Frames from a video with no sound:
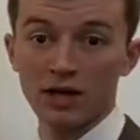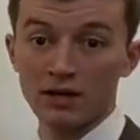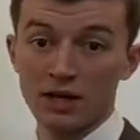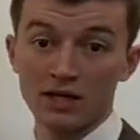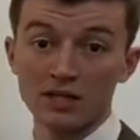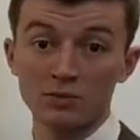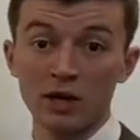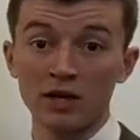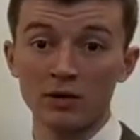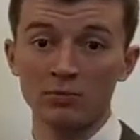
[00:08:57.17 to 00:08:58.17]
and then
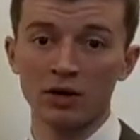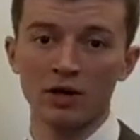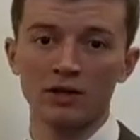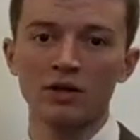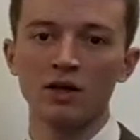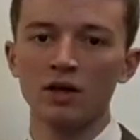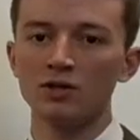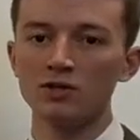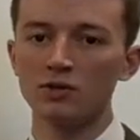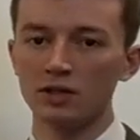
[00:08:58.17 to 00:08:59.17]
expanded upon
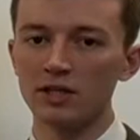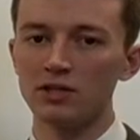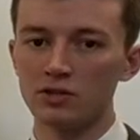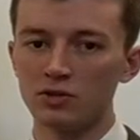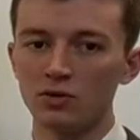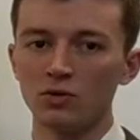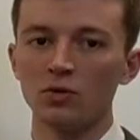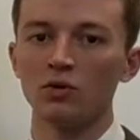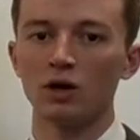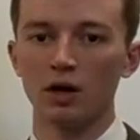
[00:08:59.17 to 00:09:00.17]
to lead to